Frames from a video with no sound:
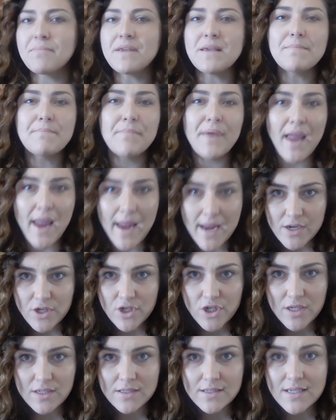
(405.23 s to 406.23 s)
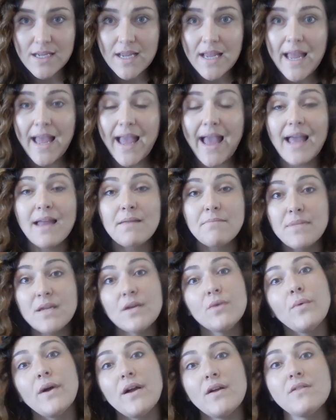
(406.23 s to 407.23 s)
Be patient and be
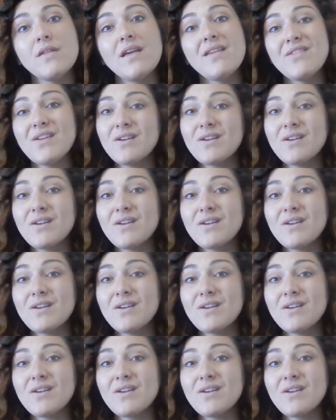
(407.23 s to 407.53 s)
aware that